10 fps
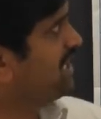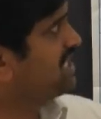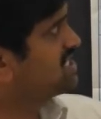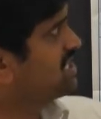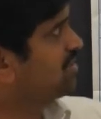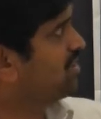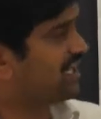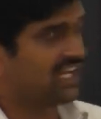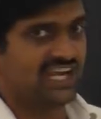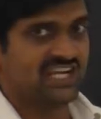Asian
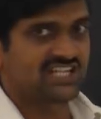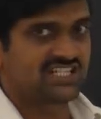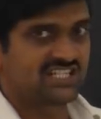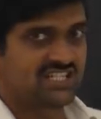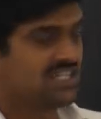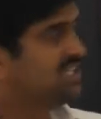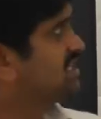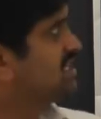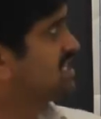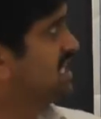continent.
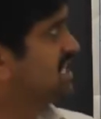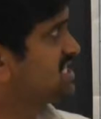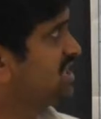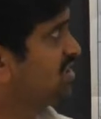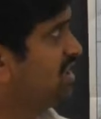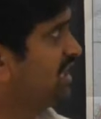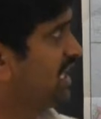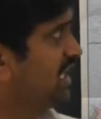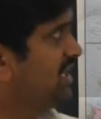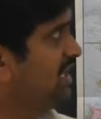This is the Asian
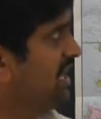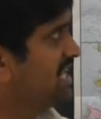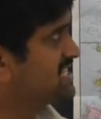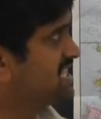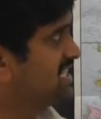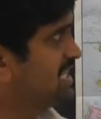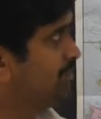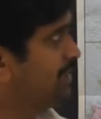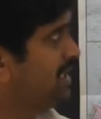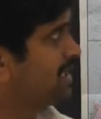continent, and
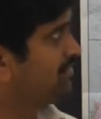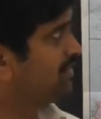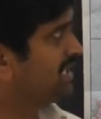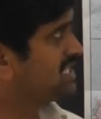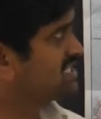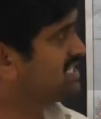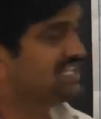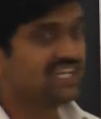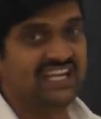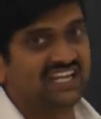southern part we can
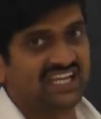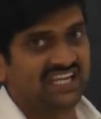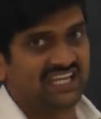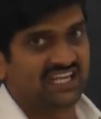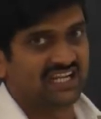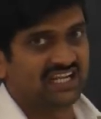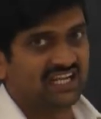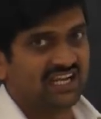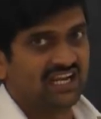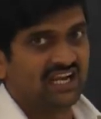see India here.
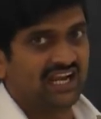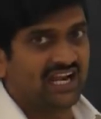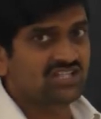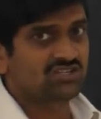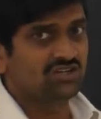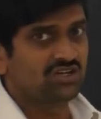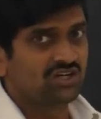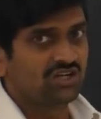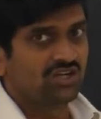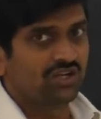And also,
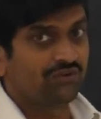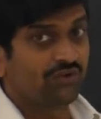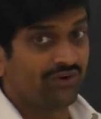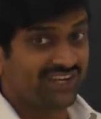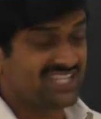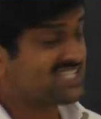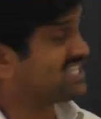if you notice